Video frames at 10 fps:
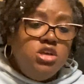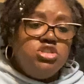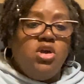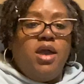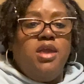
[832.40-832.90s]

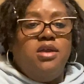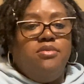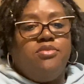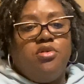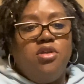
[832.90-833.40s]
So I
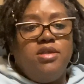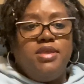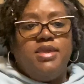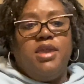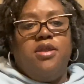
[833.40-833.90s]
am
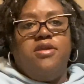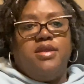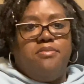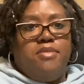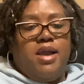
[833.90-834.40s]
currently
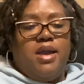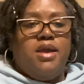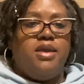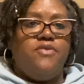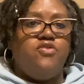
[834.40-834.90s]
carrying
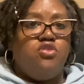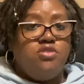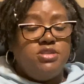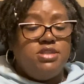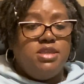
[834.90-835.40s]
my
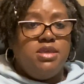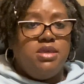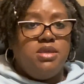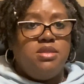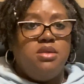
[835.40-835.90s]

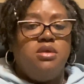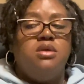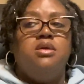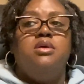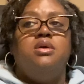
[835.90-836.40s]
Florentine
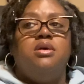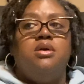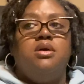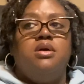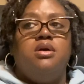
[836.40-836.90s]

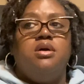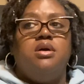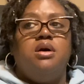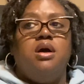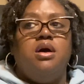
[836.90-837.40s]

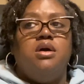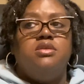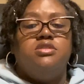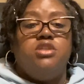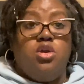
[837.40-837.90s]
uh,
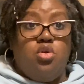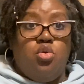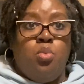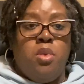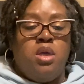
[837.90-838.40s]

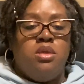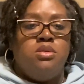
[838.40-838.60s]
Dome